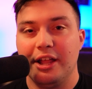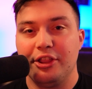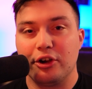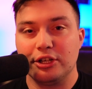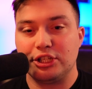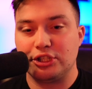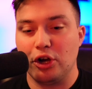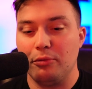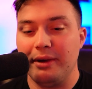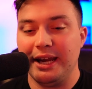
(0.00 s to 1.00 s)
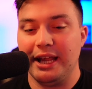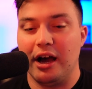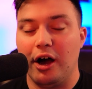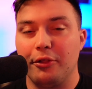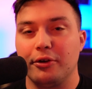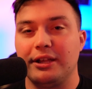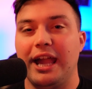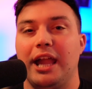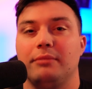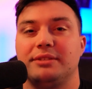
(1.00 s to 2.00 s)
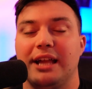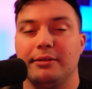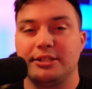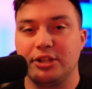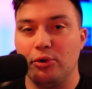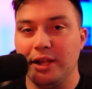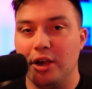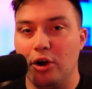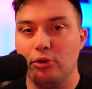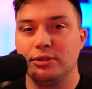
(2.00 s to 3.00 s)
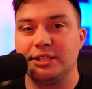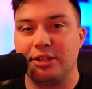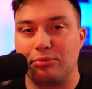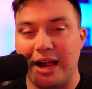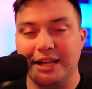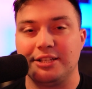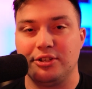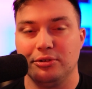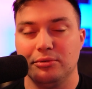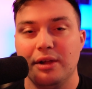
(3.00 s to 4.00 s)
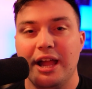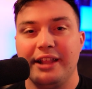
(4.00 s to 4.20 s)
There is so many other games that Sony owns the rights to